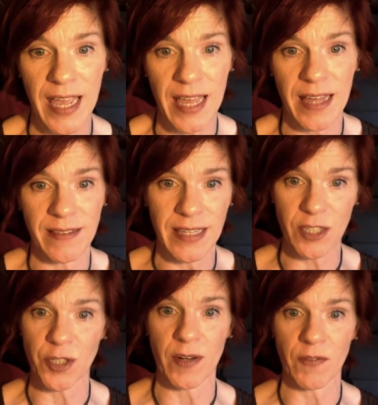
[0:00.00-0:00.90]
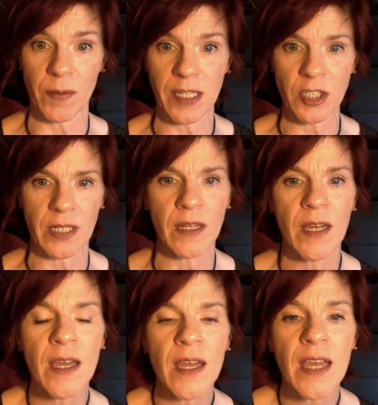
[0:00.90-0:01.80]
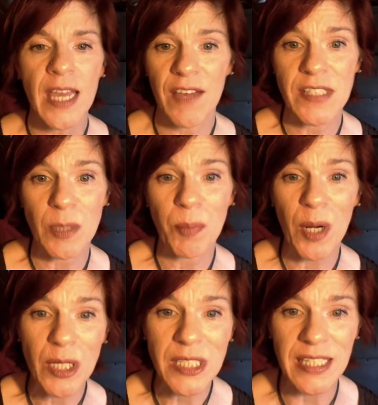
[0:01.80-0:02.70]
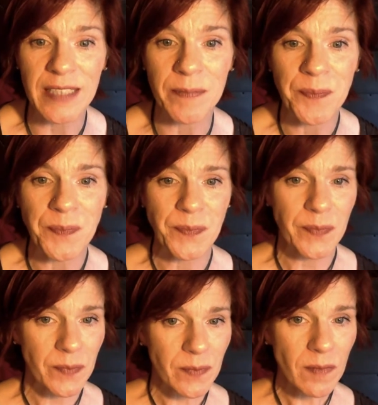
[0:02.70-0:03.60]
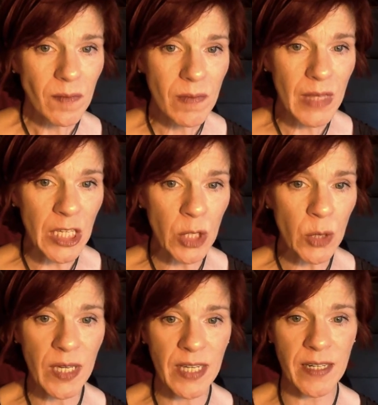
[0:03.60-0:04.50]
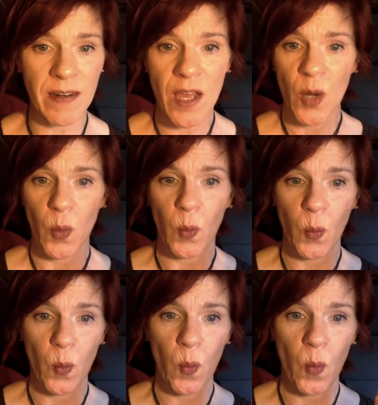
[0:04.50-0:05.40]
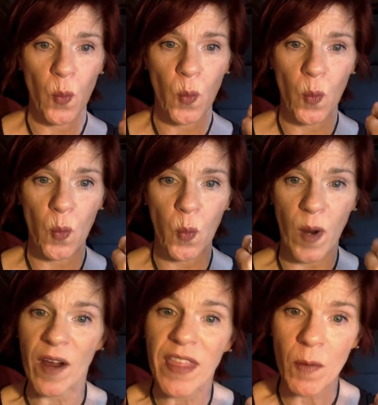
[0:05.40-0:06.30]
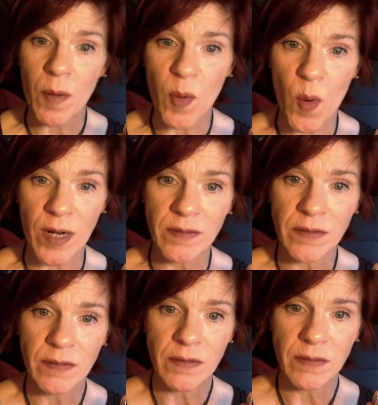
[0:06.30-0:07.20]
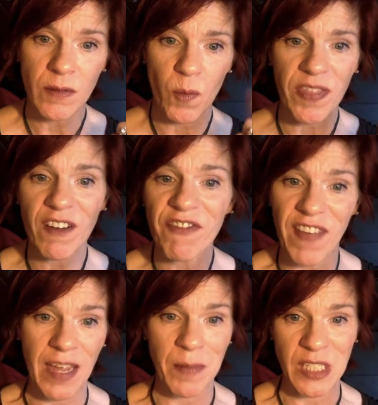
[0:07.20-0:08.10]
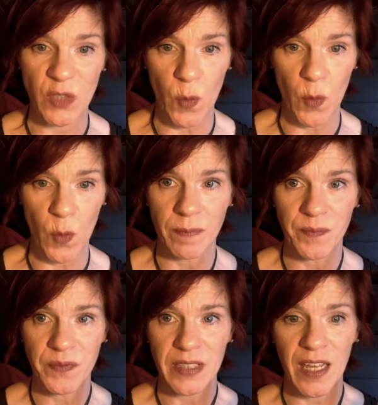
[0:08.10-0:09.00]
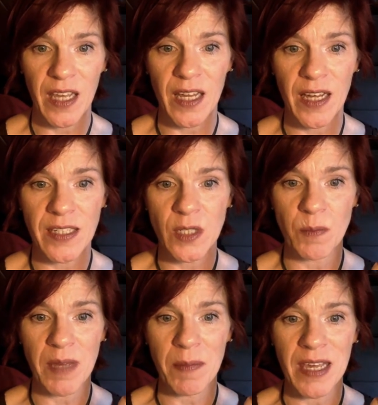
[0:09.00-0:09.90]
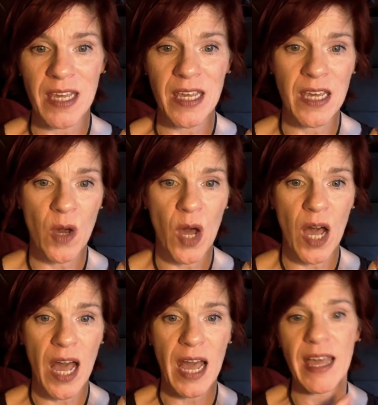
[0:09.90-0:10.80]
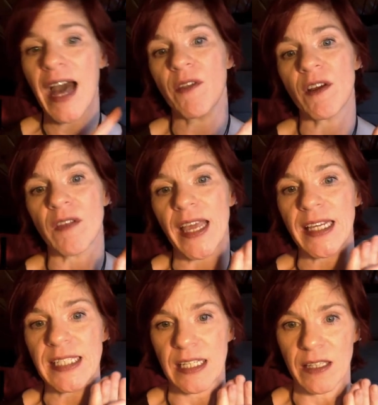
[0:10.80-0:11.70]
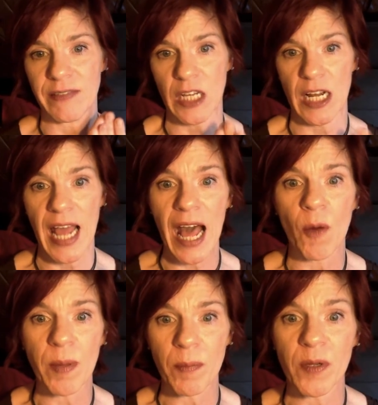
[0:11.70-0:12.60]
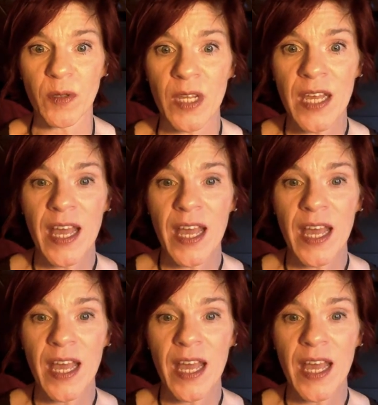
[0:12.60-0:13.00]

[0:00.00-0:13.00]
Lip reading: And there's your information. If it's a person, you can where they were born, what they're famous for, and maybe how their legacy lives on, how people